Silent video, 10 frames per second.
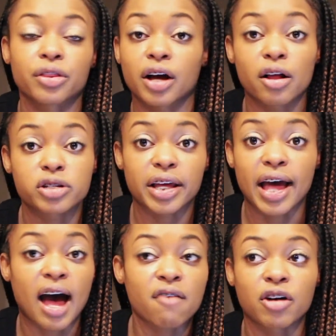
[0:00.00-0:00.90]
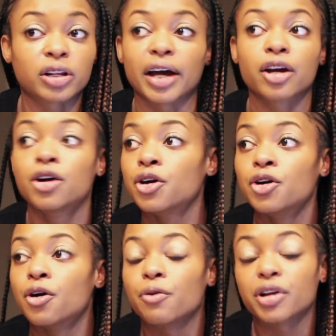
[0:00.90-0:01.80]
or the colors they have, are like
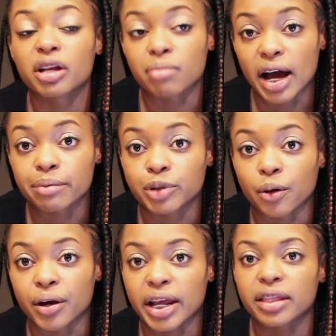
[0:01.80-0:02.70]
really mind-blowing.